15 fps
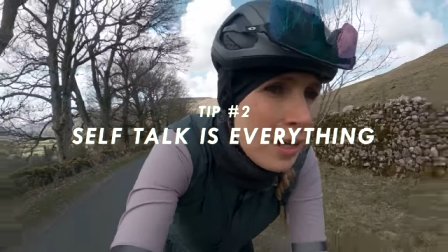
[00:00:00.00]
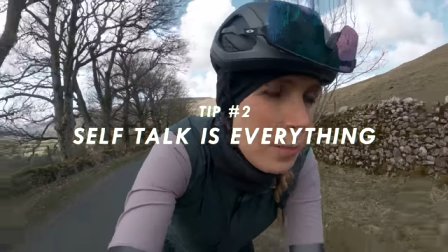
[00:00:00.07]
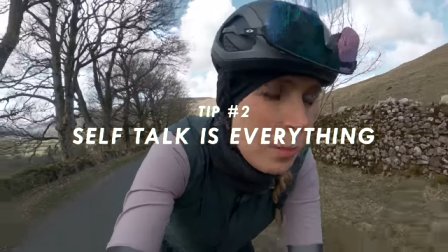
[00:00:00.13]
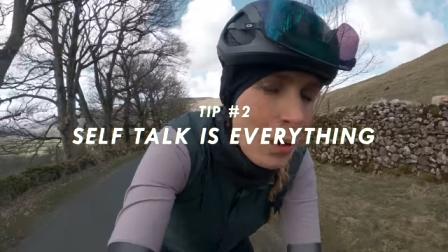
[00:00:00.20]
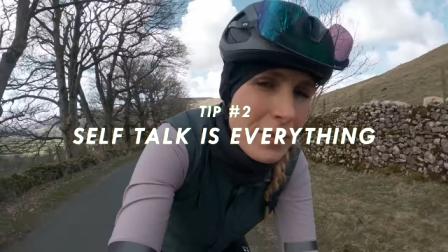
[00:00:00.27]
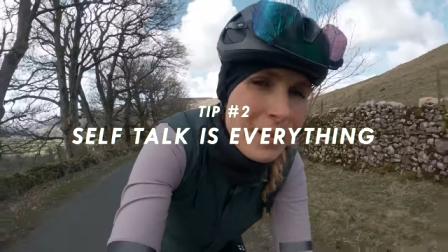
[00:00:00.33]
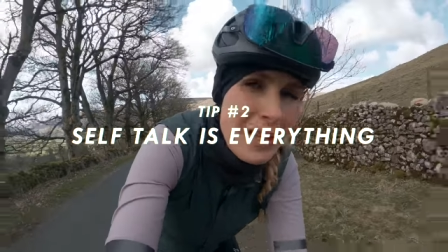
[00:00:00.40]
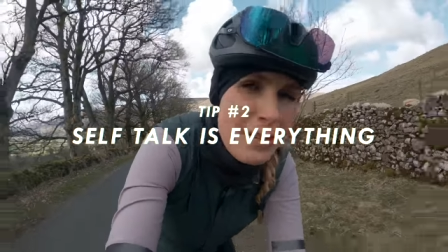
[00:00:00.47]

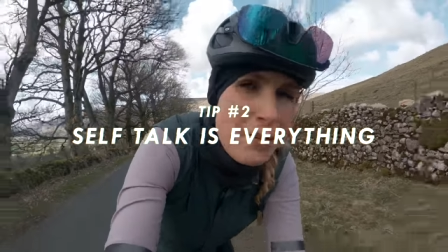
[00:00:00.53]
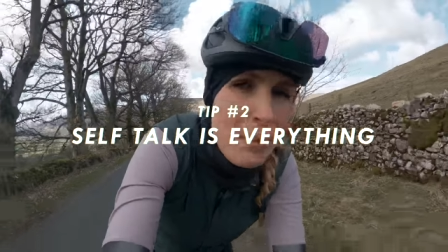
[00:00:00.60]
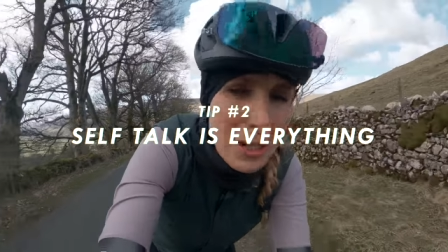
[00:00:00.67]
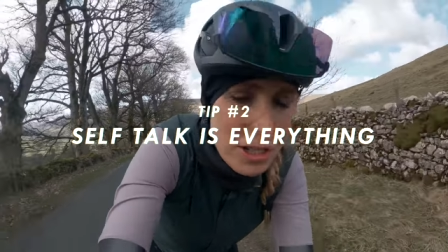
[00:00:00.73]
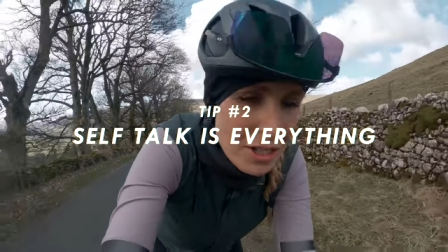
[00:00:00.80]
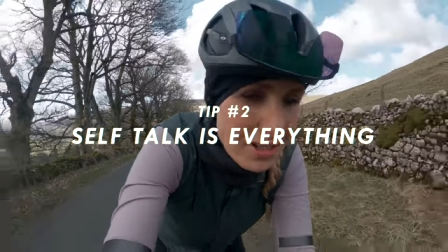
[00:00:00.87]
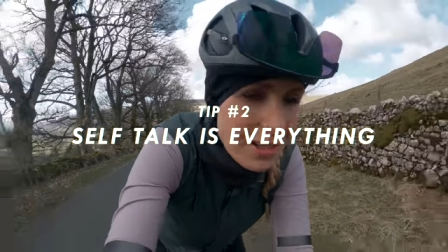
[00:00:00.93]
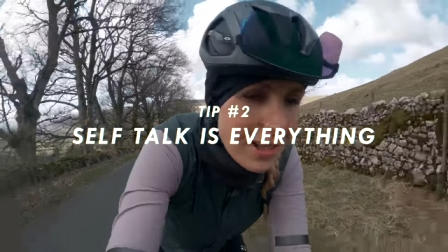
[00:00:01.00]
positive,
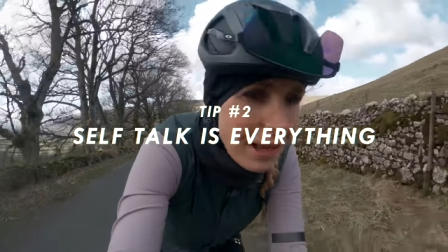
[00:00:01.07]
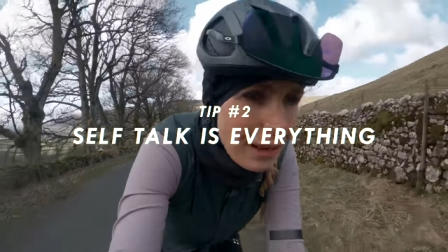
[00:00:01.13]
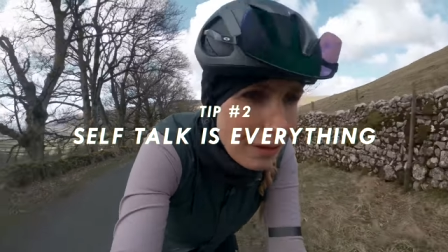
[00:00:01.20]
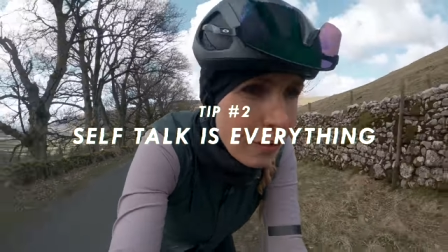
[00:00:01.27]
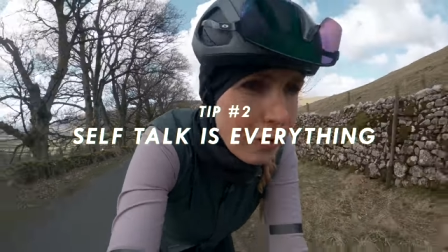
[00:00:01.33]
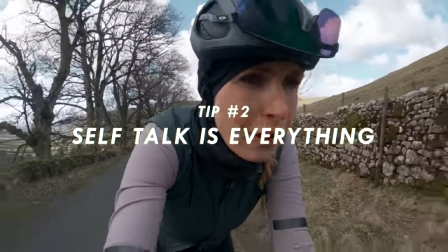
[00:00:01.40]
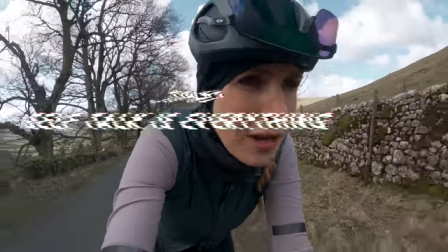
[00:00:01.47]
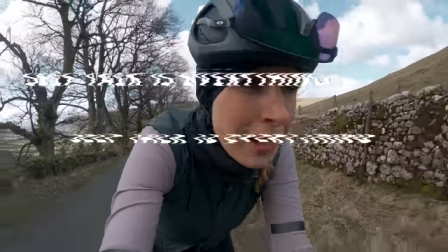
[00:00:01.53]
imagine
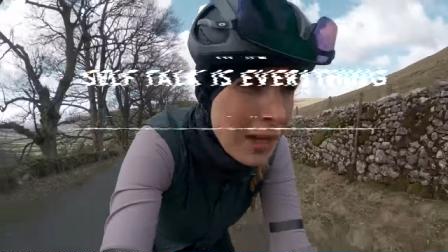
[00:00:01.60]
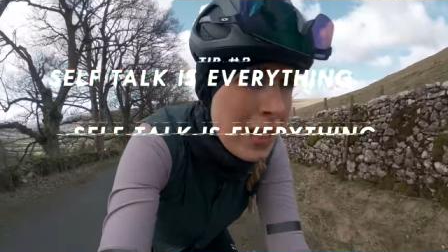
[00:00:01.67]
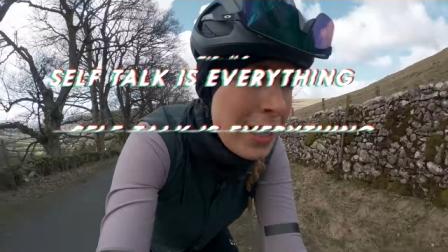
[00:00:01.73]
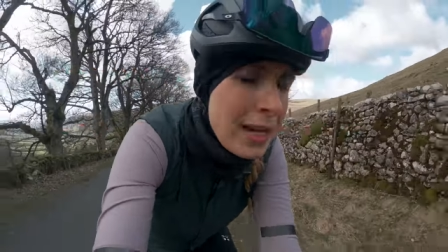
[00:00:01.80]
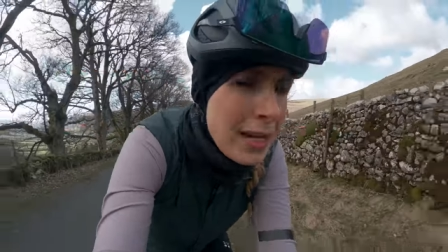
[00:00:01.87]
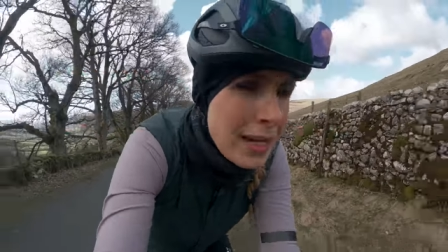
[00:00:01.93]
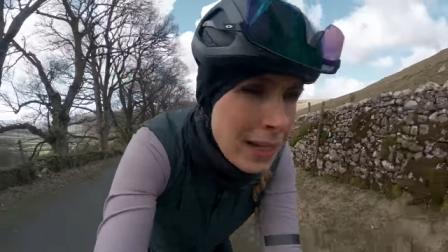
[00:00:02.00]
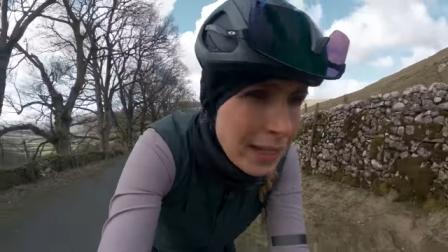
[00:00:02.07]
yourself
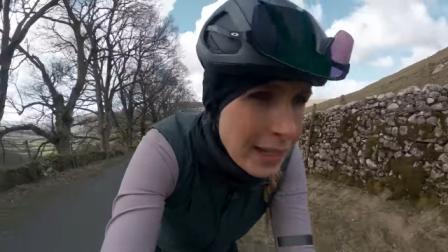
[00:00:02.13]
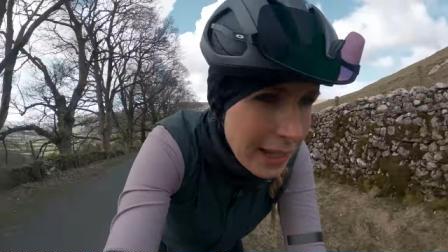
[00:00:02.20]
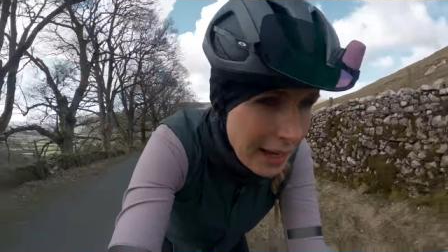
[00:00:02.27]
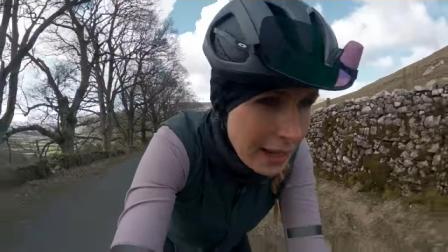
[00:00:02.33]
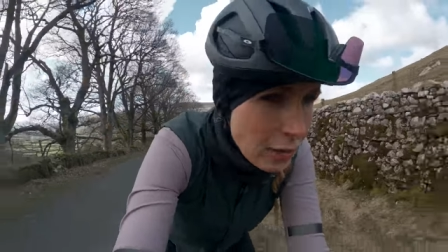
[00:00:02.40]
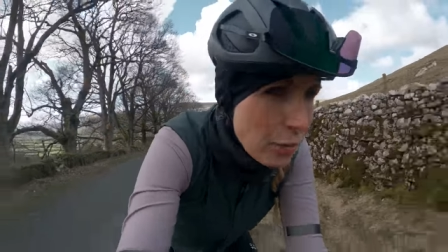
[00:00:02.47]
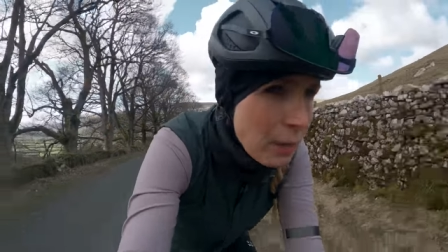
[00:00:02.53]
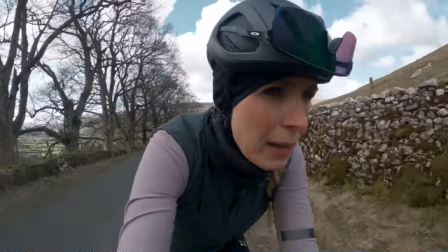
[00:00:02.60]

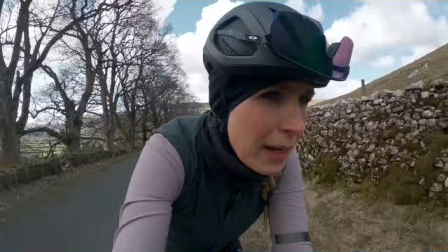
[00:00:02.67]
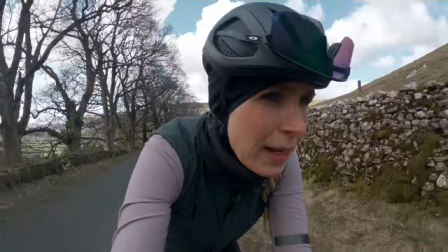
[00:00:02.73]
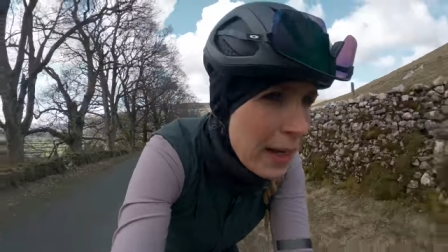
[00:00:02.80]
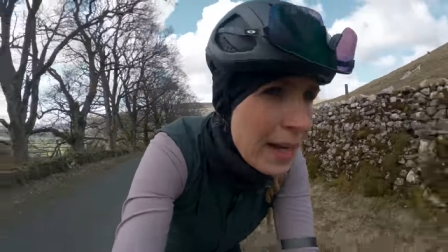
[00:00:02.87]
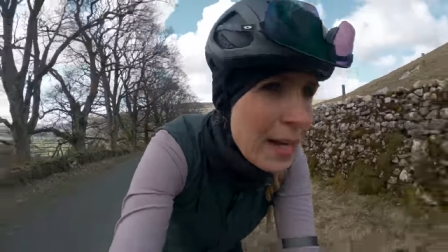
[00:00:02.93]
getting up it.